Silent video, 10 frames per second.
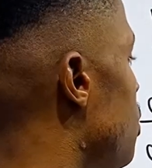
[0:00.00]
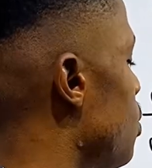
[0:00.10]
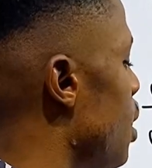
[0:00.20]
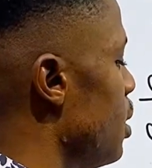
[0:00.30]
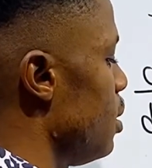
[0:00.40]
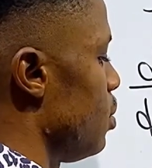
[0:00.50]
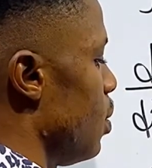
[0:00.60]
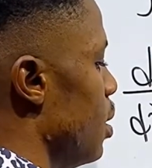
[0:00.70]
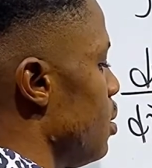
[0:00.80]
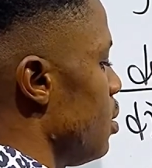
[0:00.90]
squared is
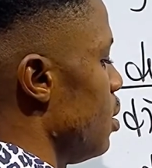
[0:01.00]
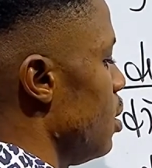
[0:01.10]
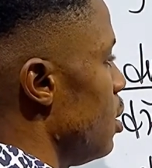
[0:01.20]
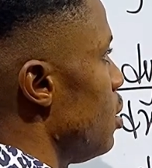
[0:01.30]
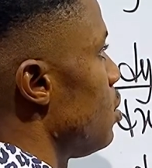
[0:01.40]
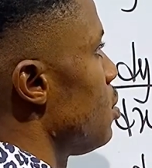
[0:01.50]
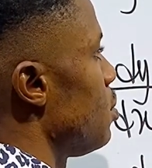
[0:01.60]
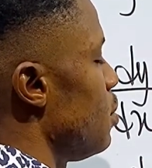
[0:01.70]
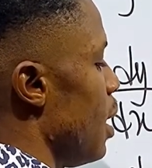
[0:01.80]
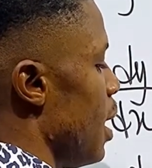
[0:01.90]
what?
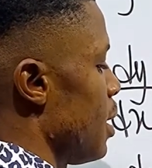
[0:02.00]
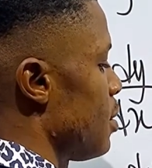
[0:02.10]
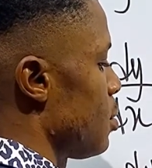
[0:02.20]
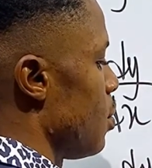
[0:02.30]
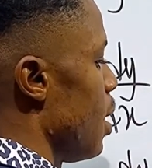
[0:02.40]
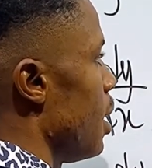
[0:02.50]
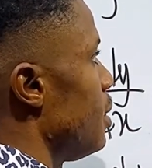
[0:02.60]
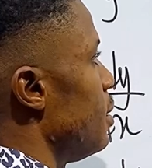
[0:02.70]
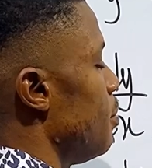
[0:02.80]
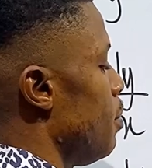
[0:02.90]
2x squared
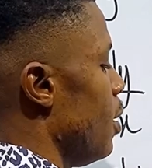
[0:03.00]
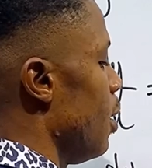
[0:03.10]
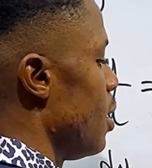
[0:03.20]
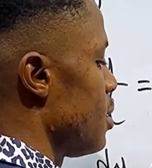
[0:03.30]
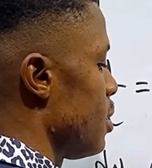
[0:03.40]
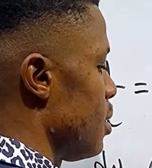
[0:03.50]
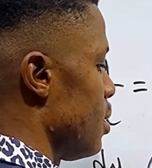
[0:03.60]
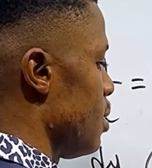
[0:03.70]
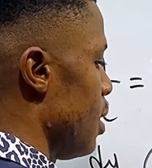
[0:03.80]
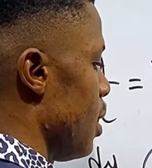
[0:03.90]
plus
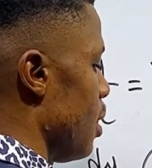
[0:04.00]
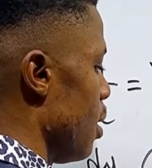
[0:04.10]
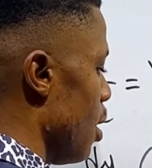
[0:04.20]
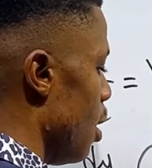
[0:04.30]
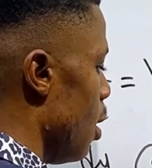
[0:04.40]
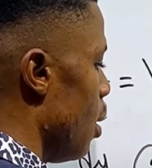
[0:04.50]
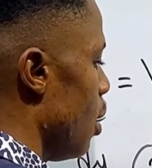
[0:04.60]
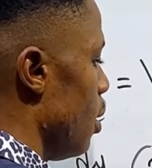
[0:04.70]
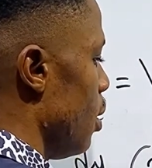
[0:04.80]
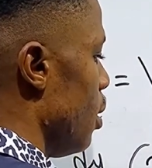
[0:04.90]
3
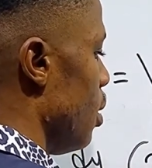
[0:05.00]
all